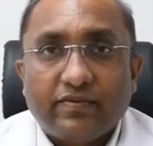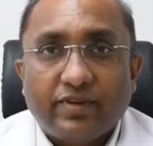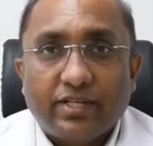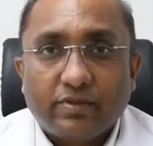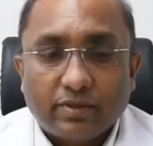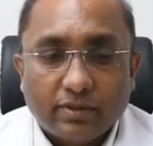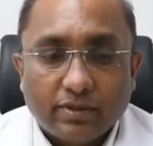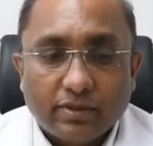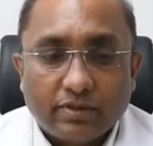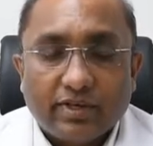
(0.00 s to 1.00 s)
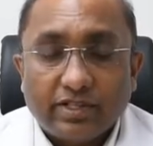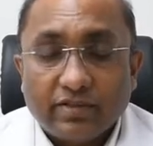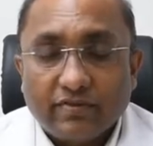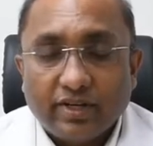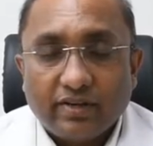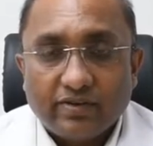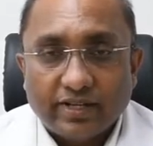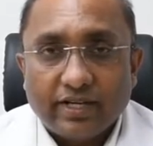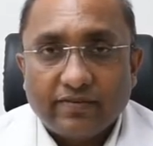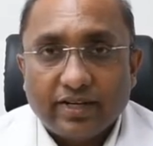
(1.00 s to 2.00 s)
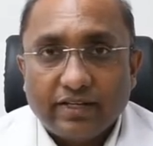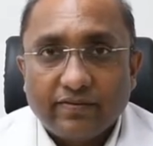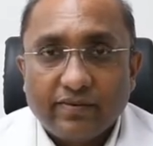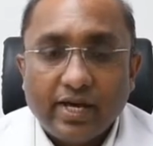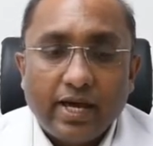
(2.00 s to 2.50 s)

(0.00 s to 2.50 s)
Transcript: effective,